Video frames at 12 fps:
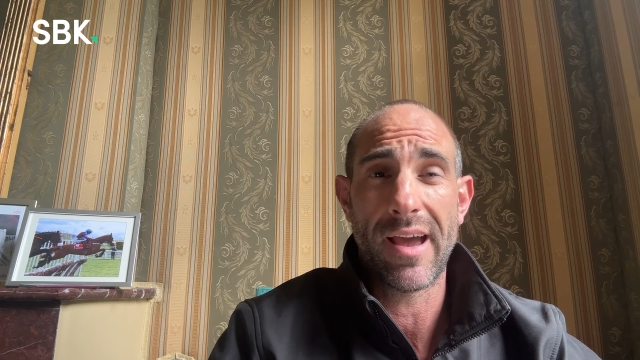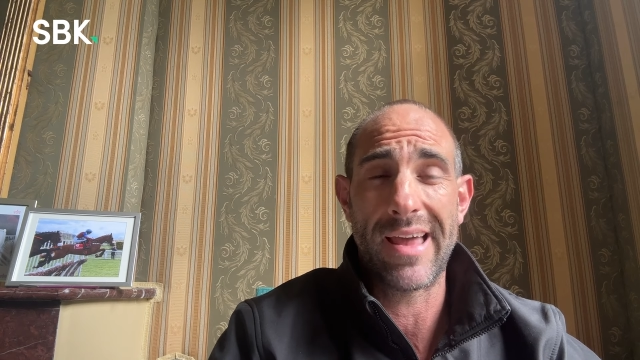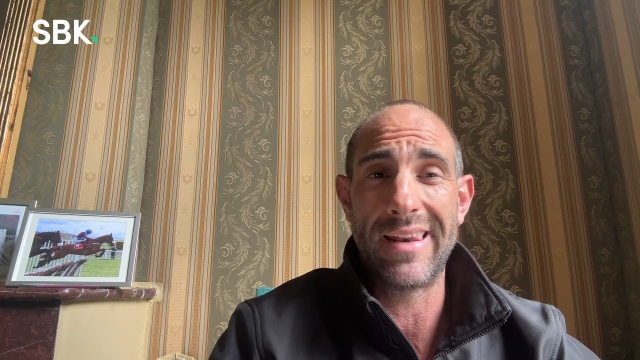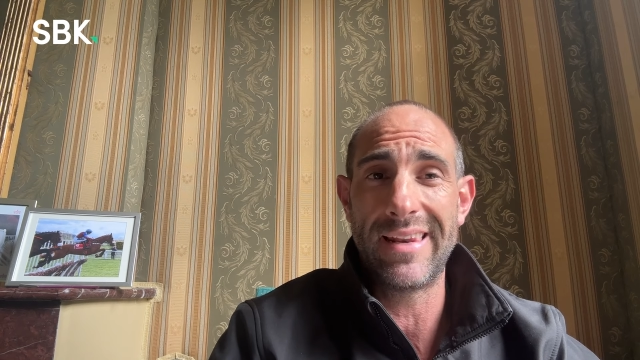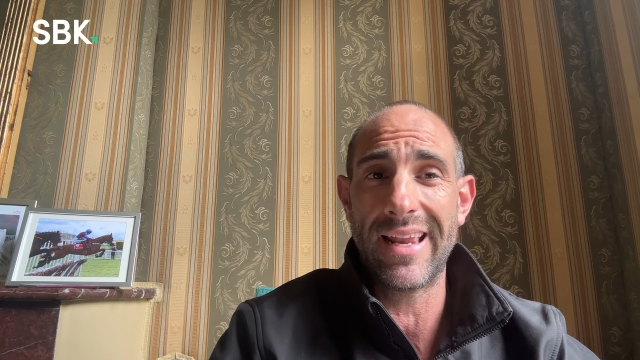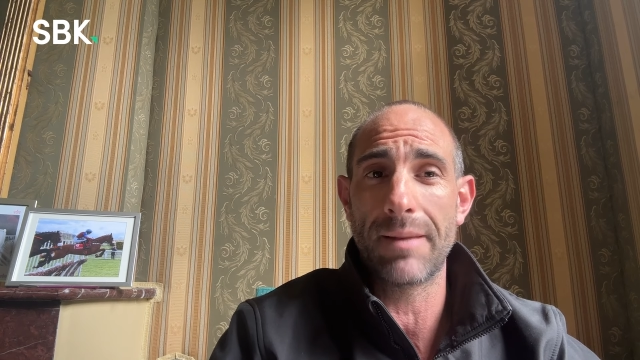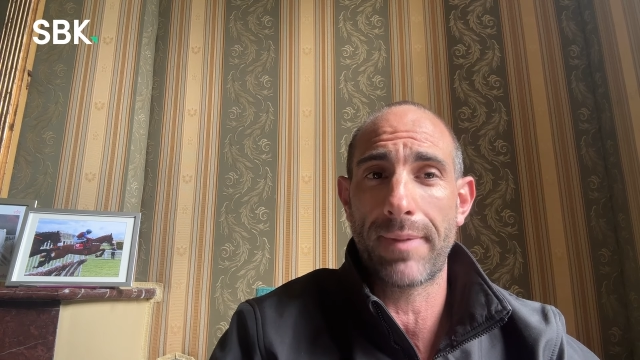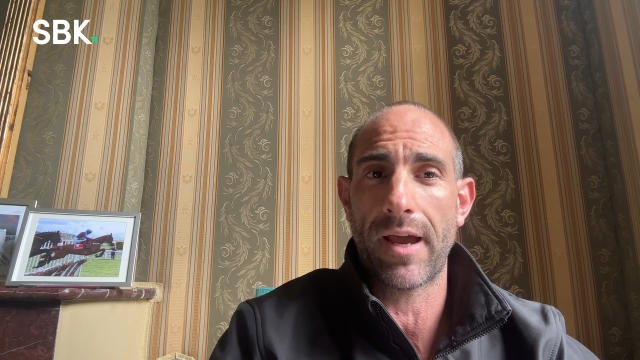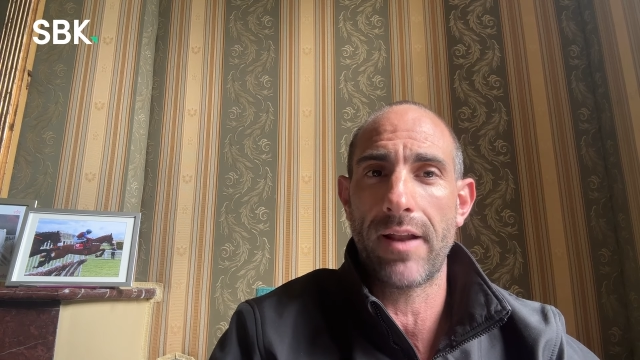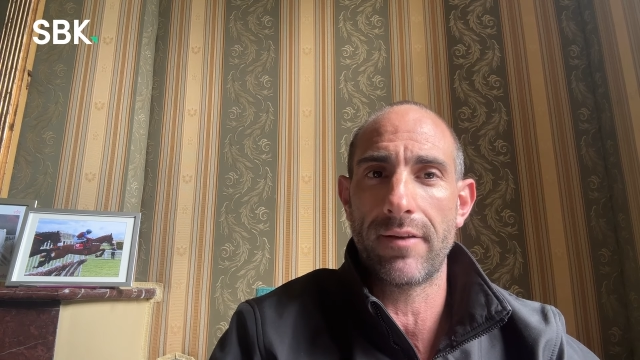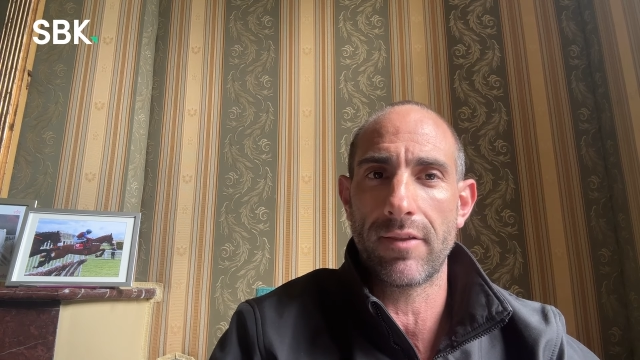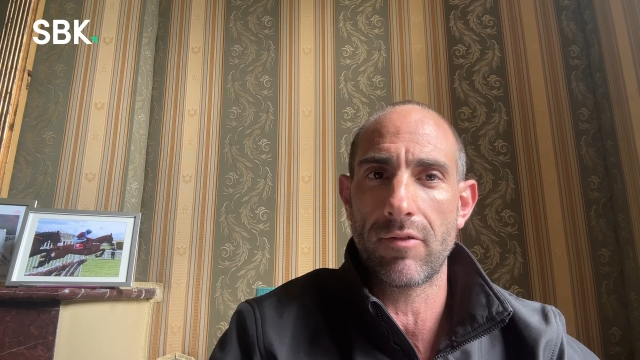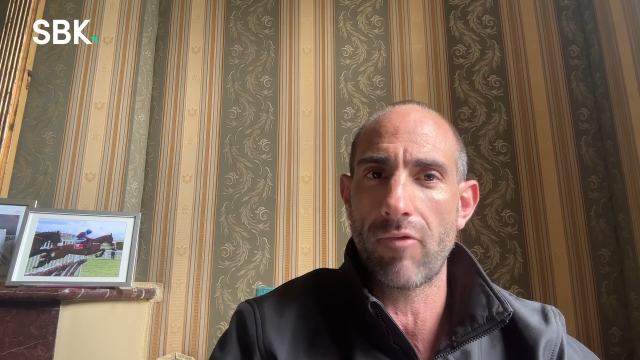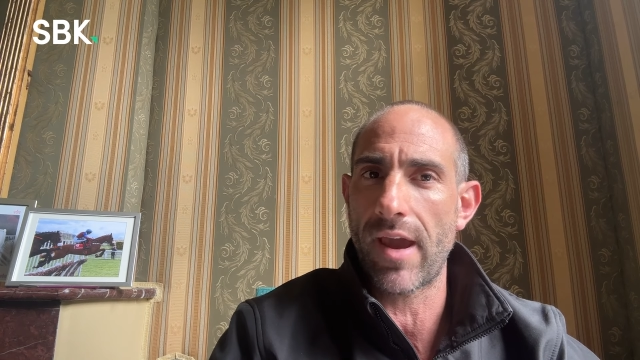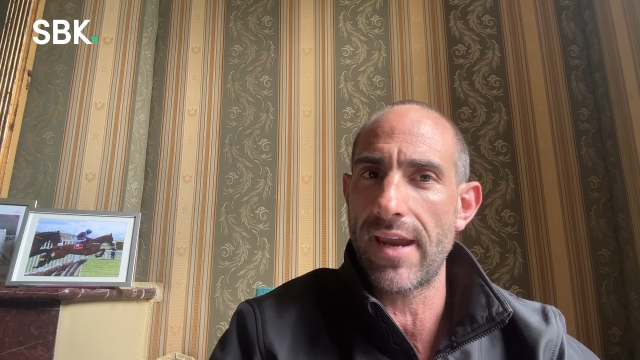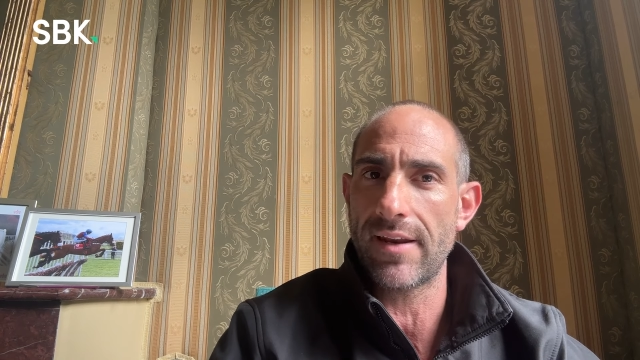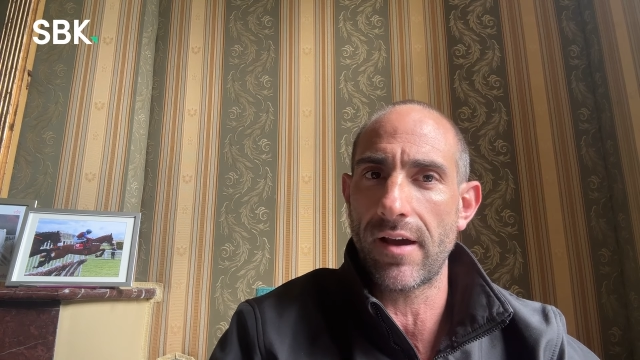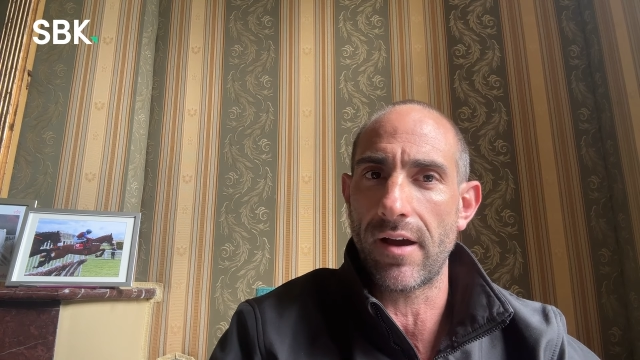a little bit under the
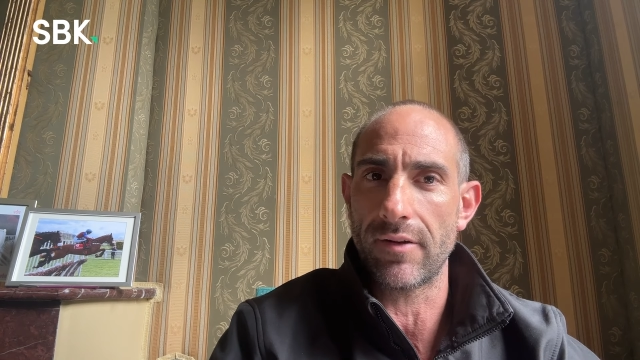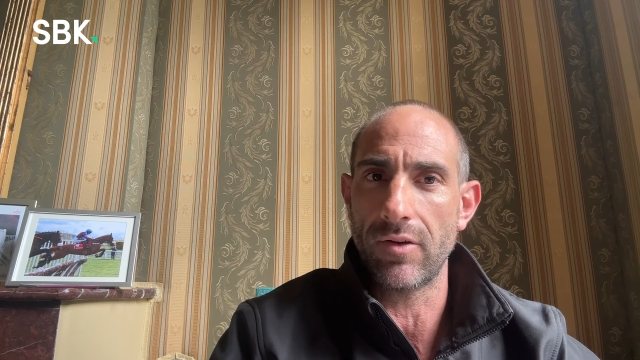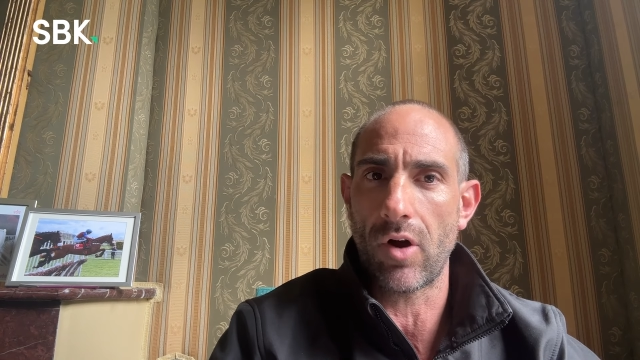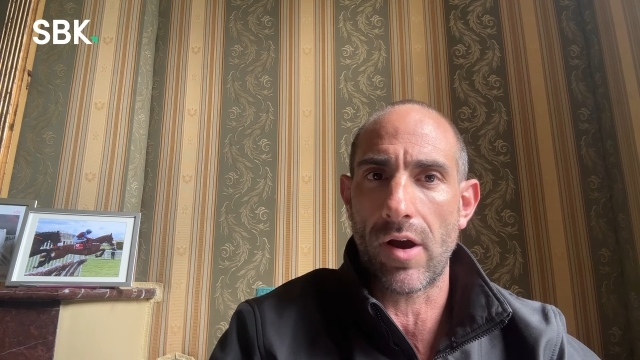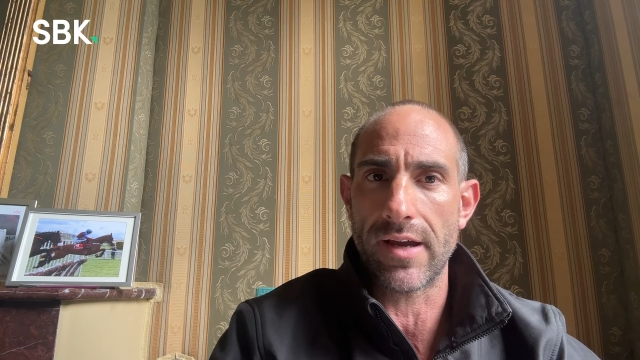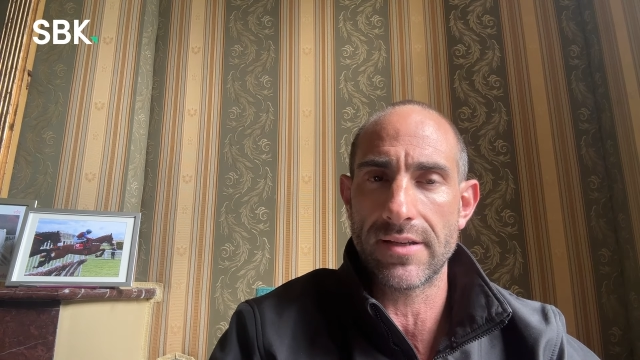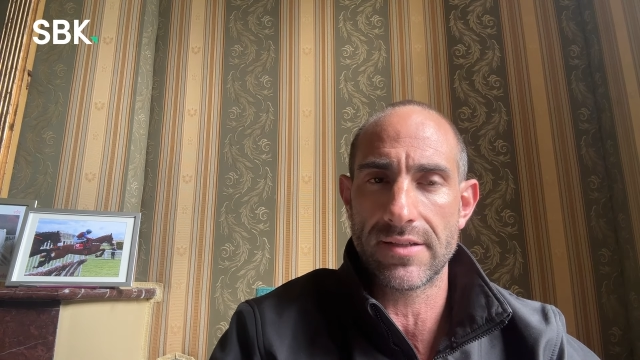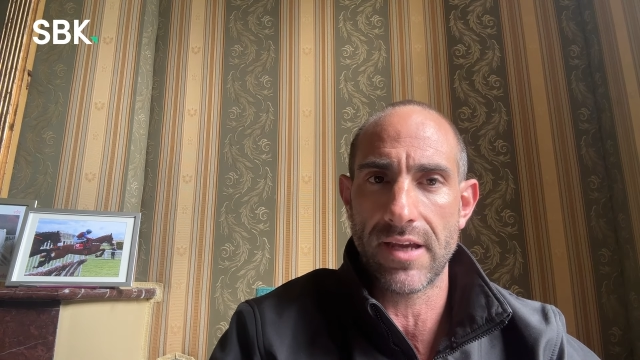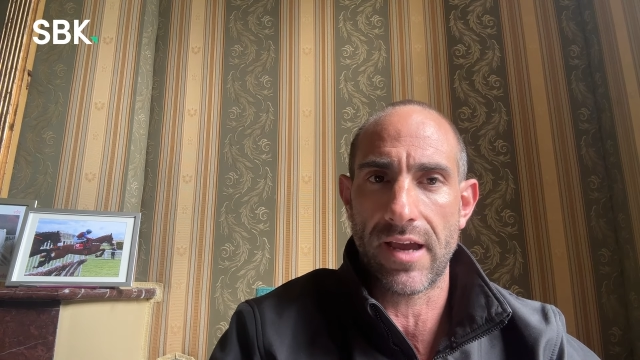radar, not as